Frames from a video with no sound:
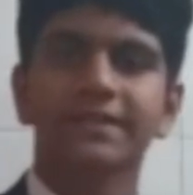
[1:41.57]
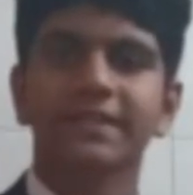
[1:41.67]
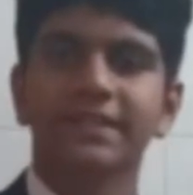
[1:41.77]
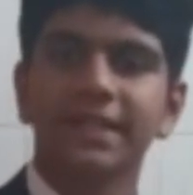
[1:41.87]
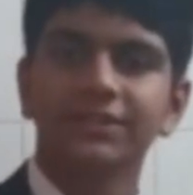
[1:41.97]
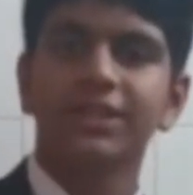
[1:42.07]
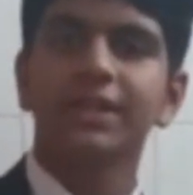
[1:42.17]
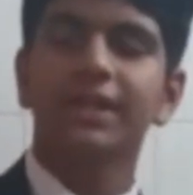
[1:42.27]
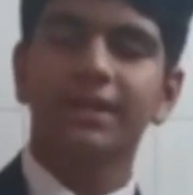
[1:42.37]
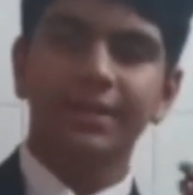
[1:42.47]
is
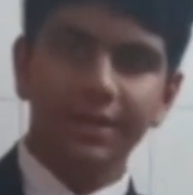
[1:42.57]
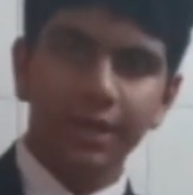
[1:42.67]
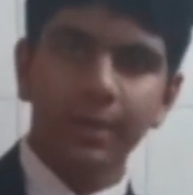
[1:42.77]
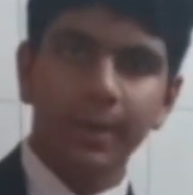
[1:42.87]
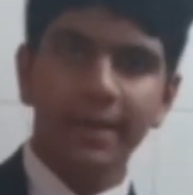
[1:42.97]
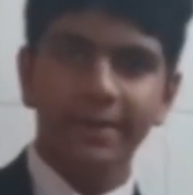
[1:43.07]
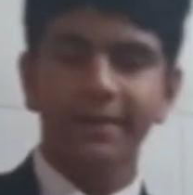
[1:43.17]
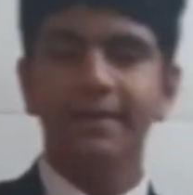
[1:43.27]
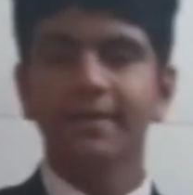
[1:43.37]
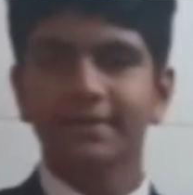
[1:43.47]
essentially a turbine
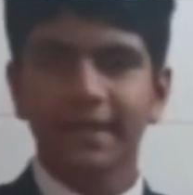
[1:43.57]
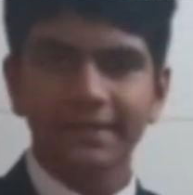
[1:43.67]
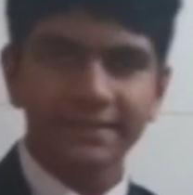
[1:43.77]
that